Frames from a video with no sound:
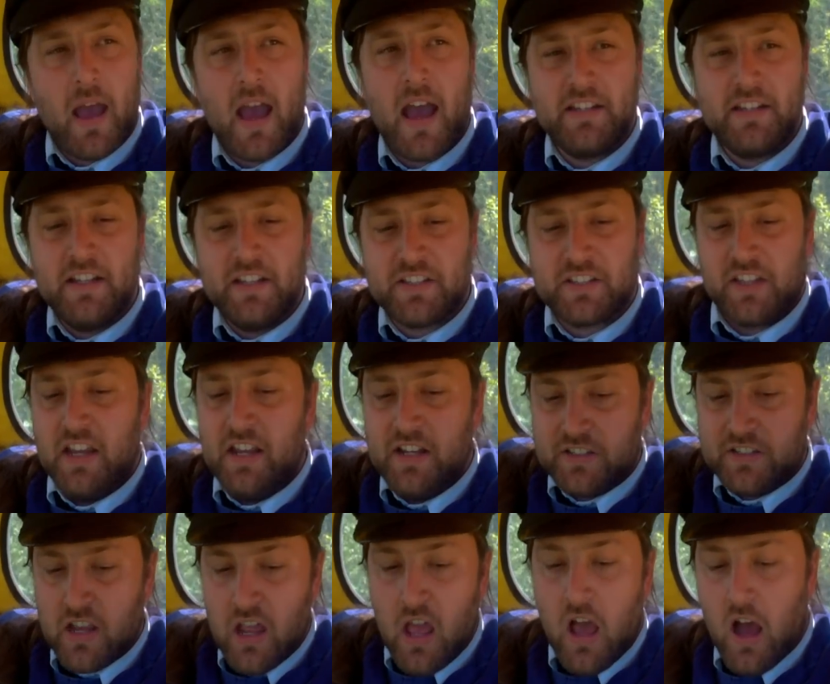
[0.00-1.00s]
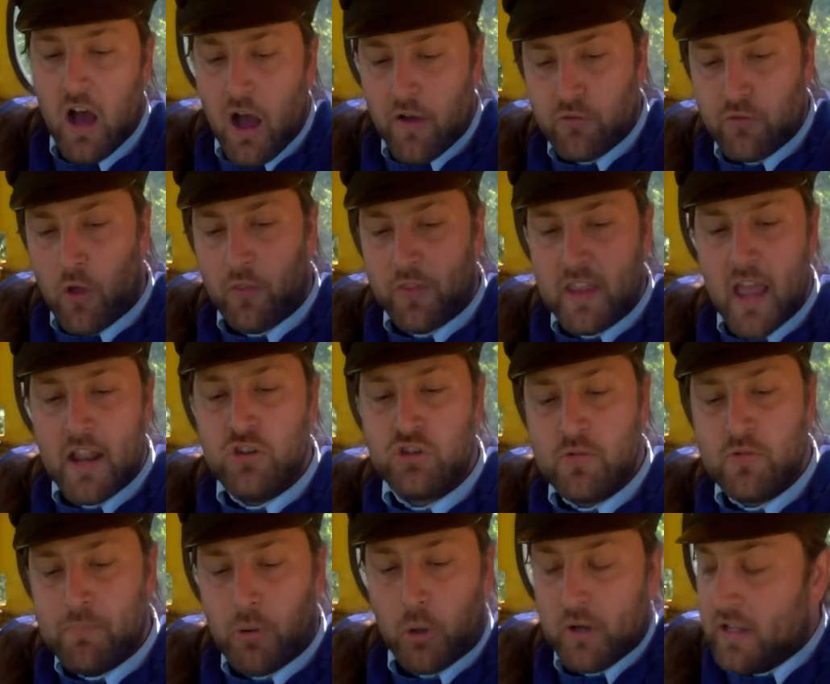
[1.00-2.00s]
padded seat. I've got the
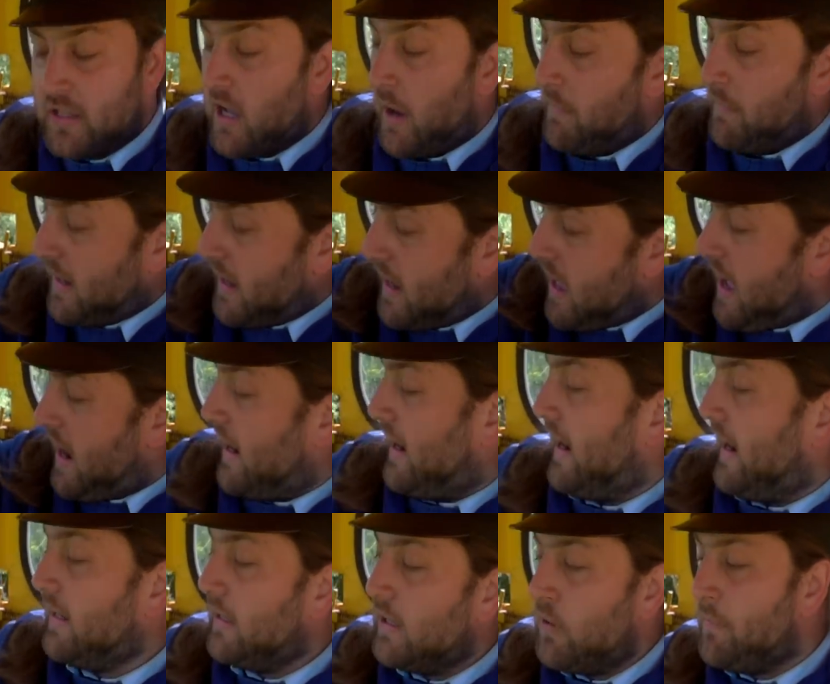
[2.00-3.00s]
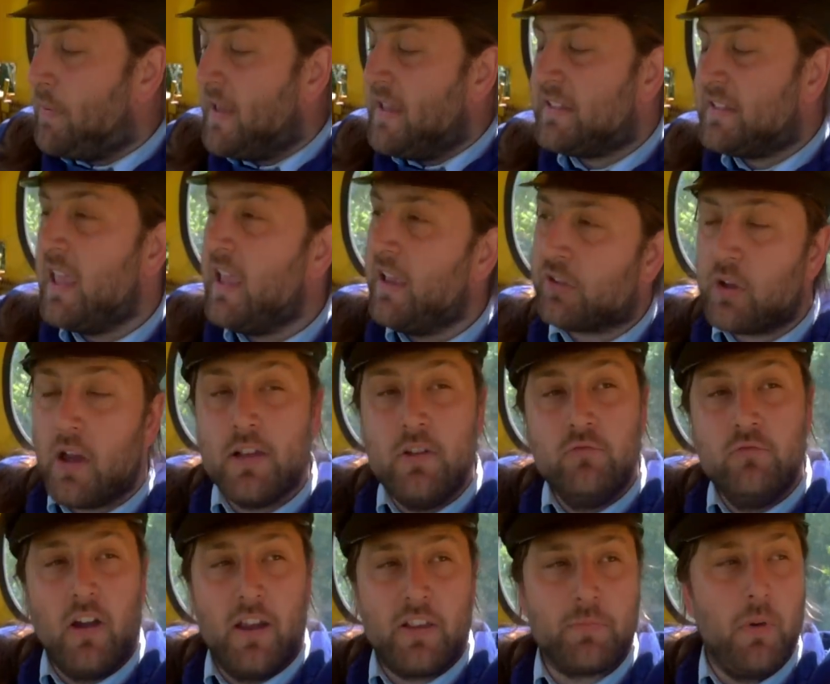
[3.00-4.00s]
engine bonnet coming here and a little piece here so I
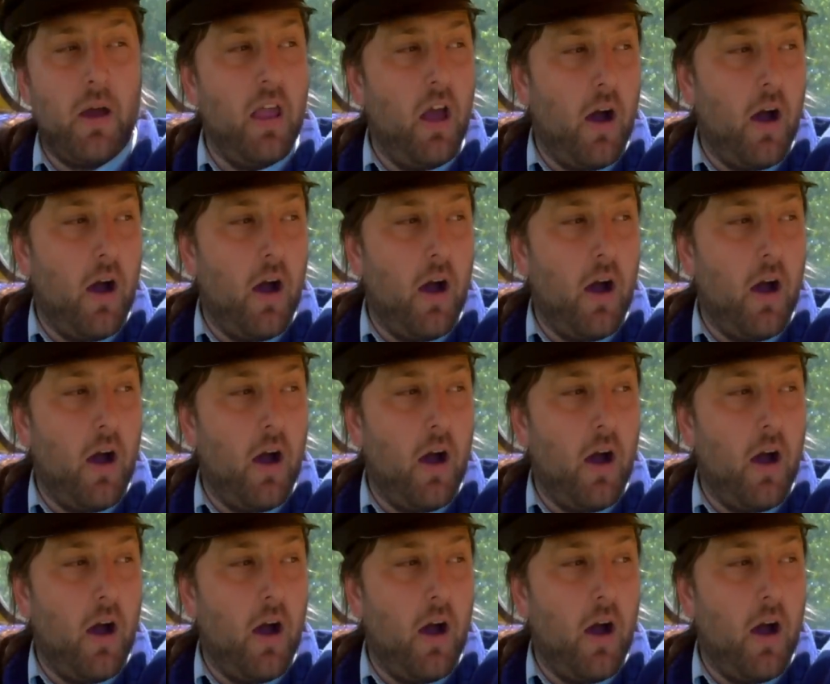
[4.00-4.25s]
can rest my